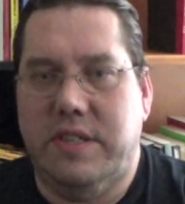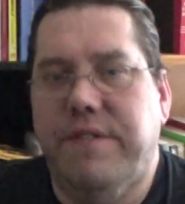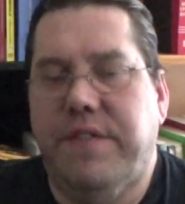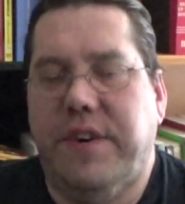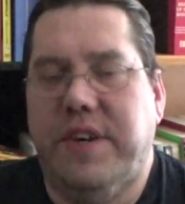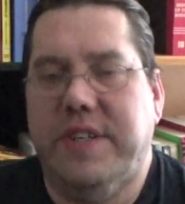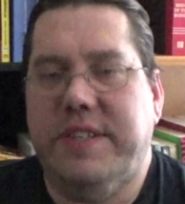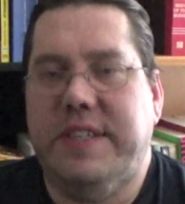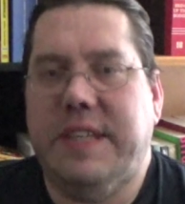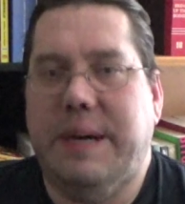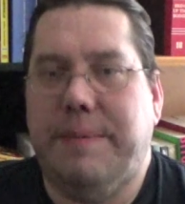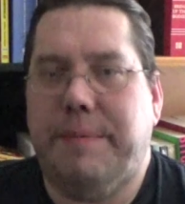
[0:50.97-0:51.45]

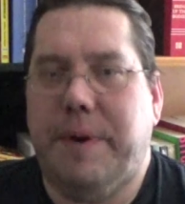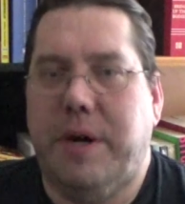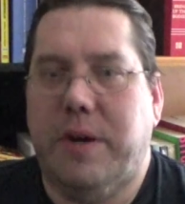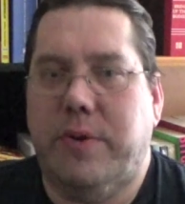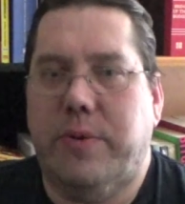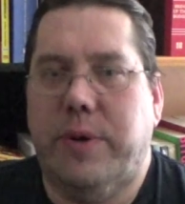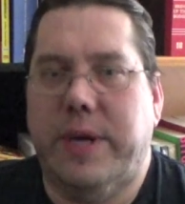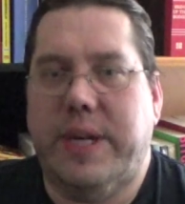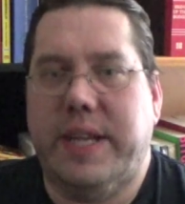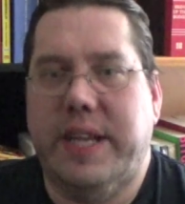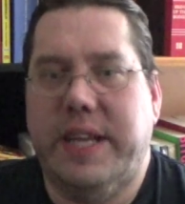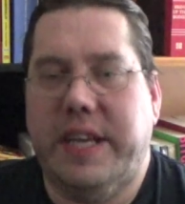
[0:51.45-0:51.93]
First up, I'll
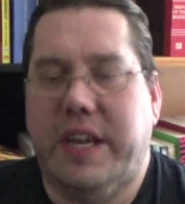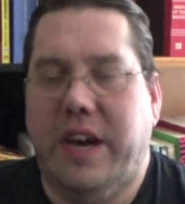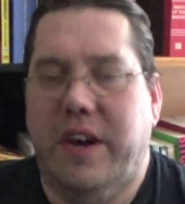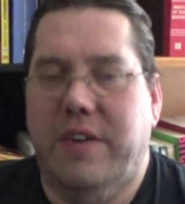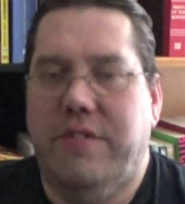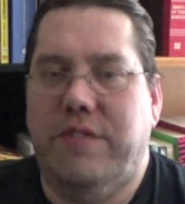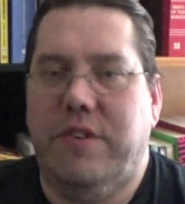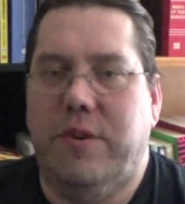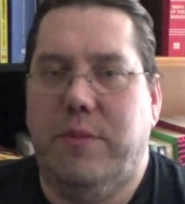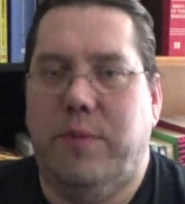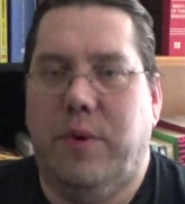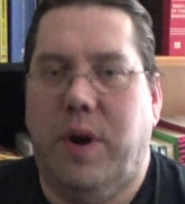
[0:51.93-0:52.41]
quickly go
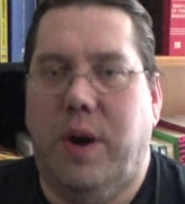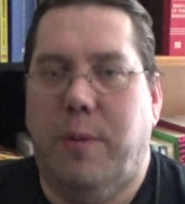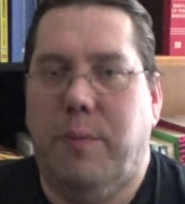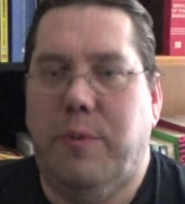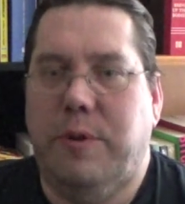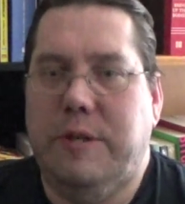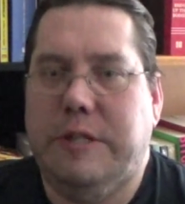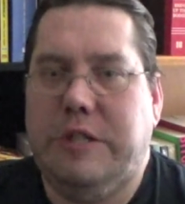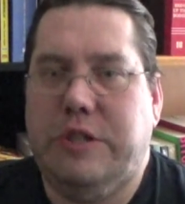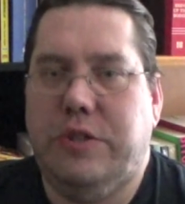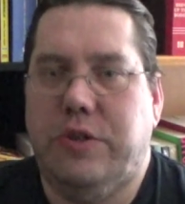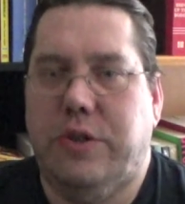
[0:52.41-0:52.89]
through what
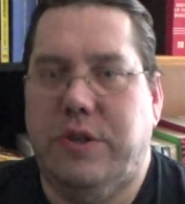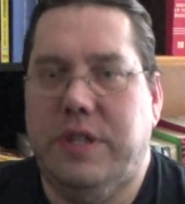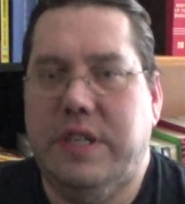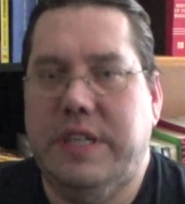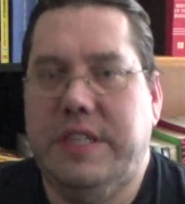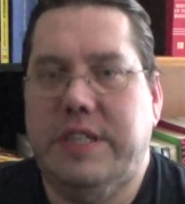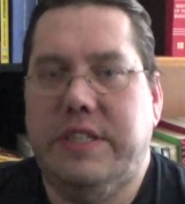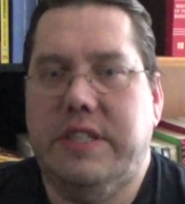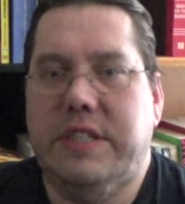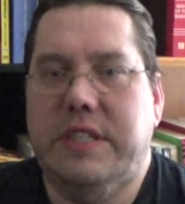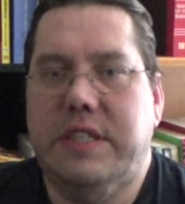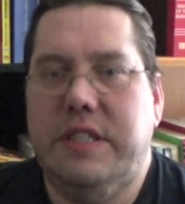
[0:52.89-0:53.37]
was
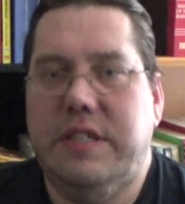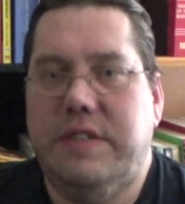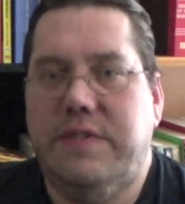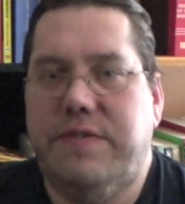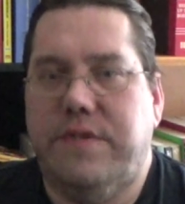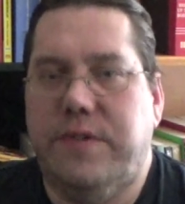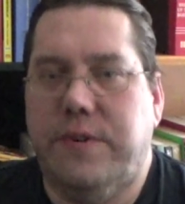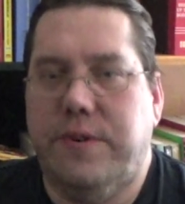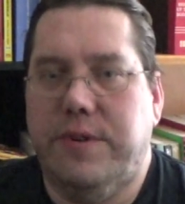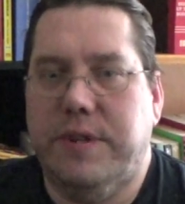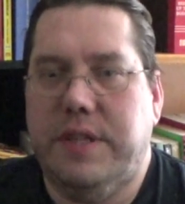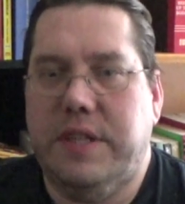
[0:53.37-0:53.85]
shortlisted
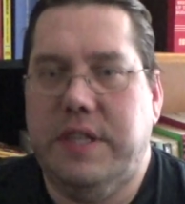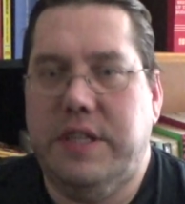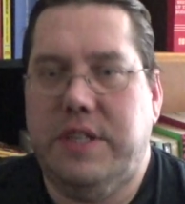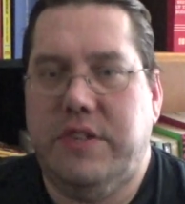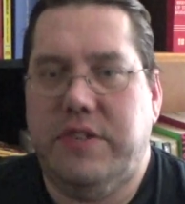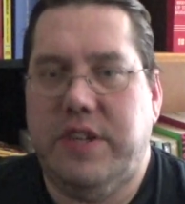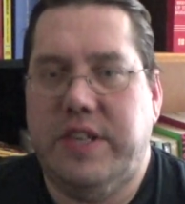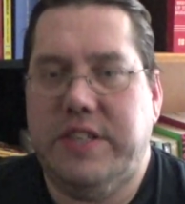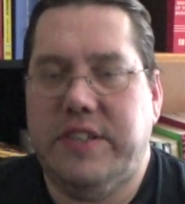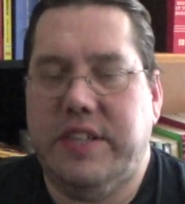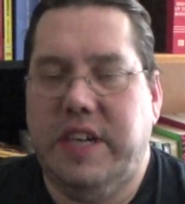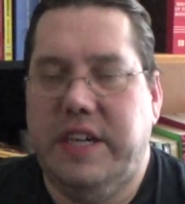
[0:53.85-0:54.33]
for the
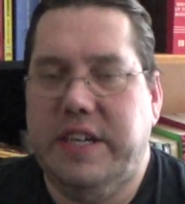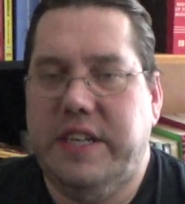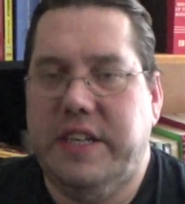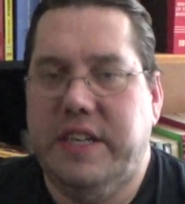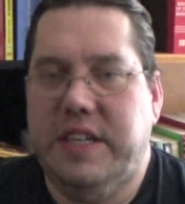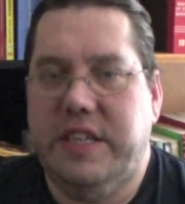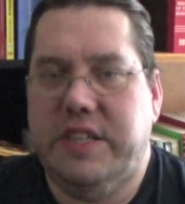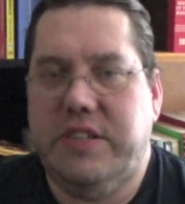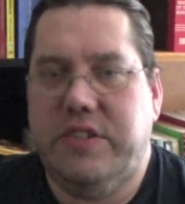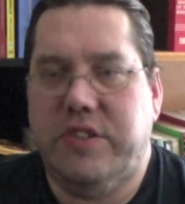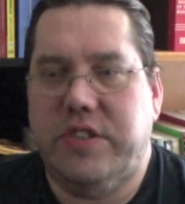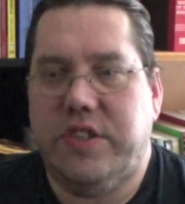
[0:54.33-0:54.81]
Translated
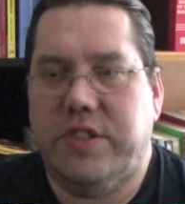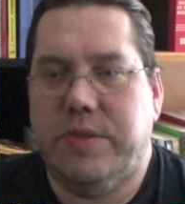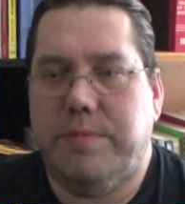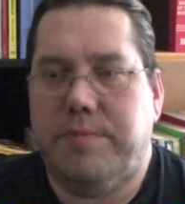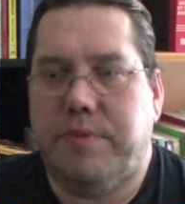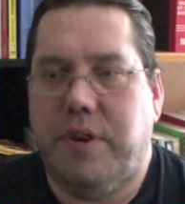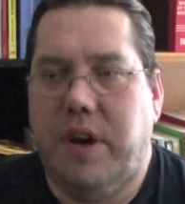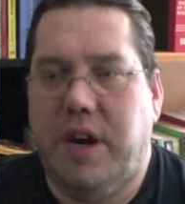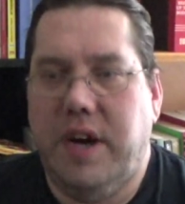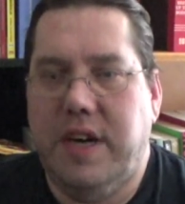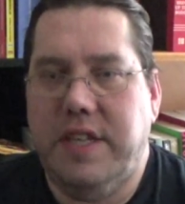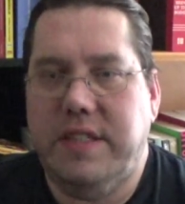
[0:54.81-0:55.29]
Literature
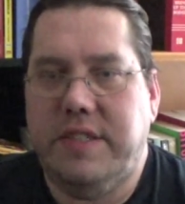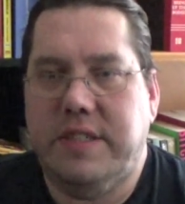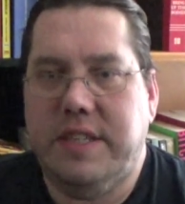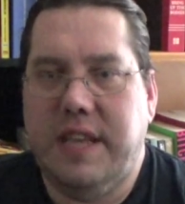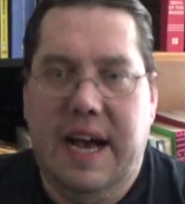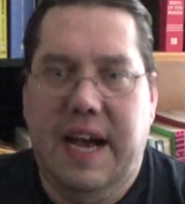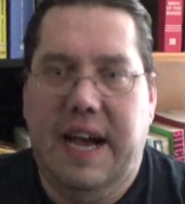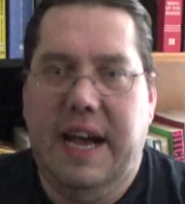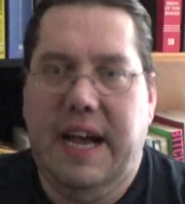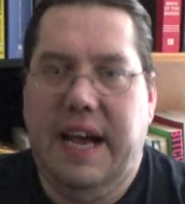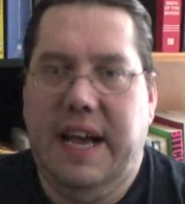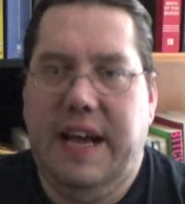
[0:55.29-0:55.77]
Prize,
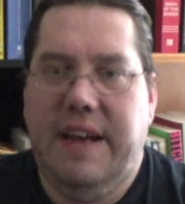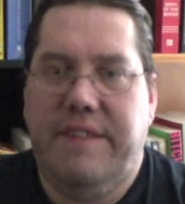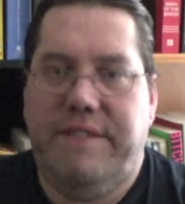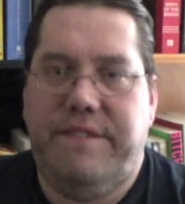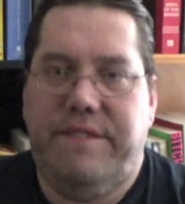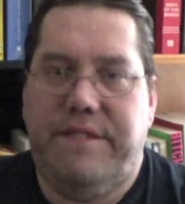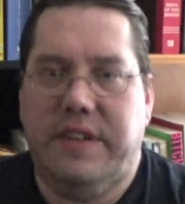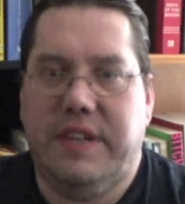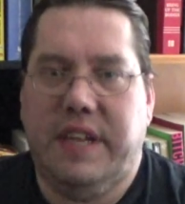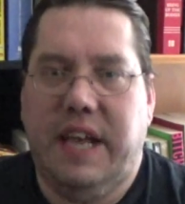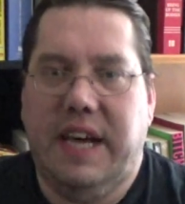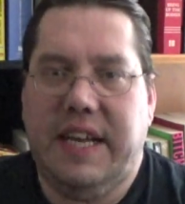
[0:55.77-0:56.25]
and
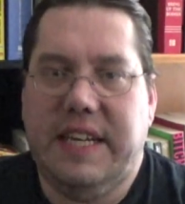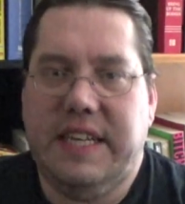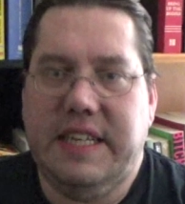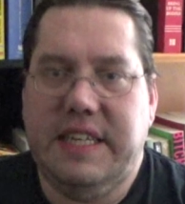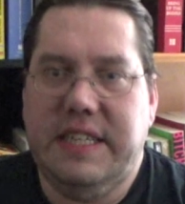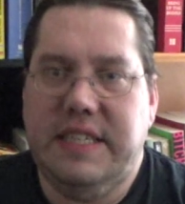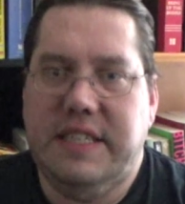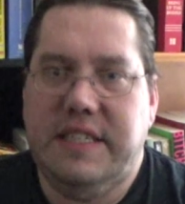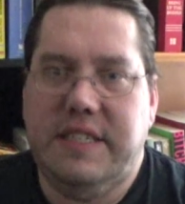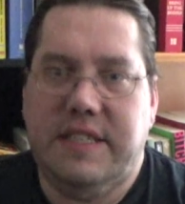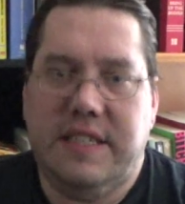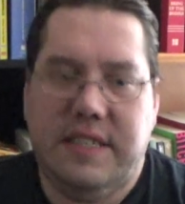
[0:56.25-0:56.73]
that
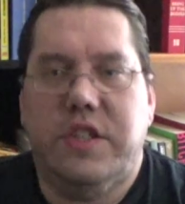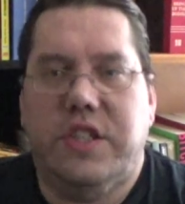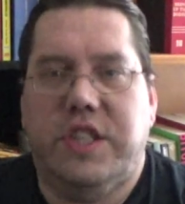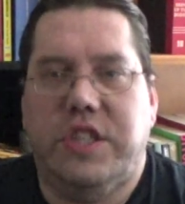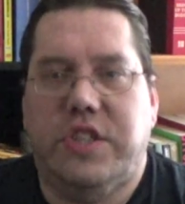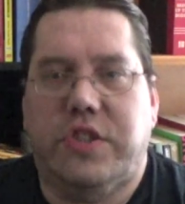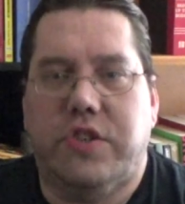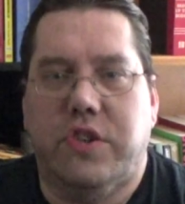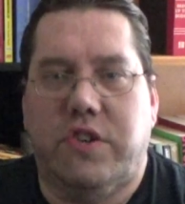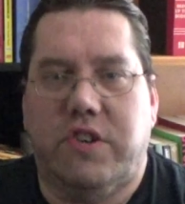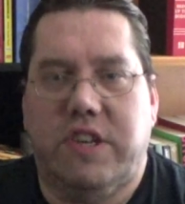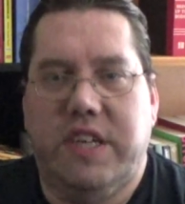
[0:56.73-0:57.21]
is
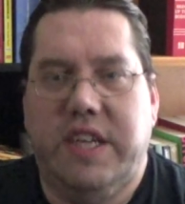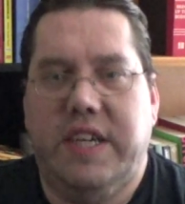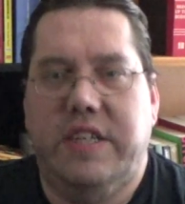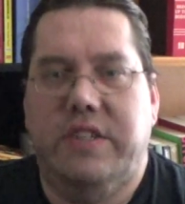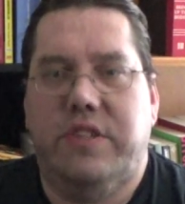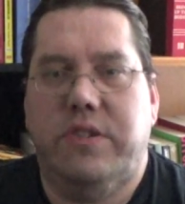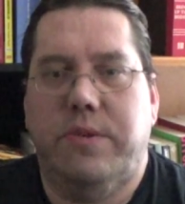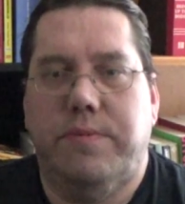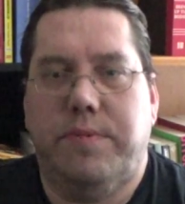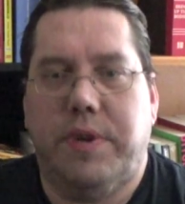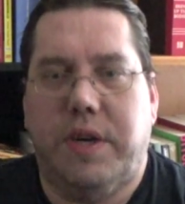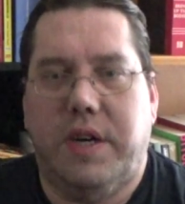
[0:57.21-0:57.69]

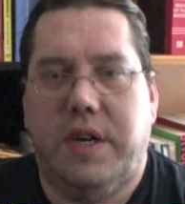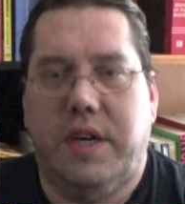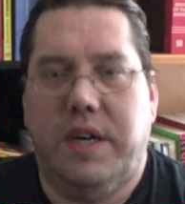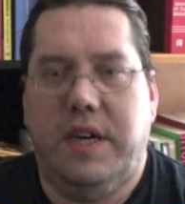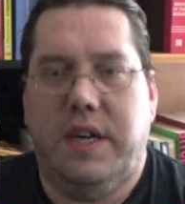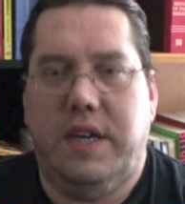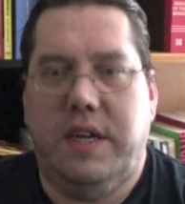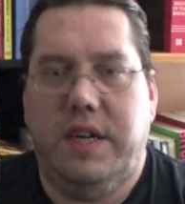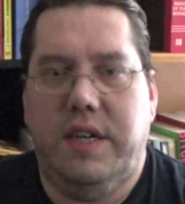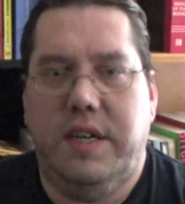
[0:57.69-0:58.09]
Disoriental by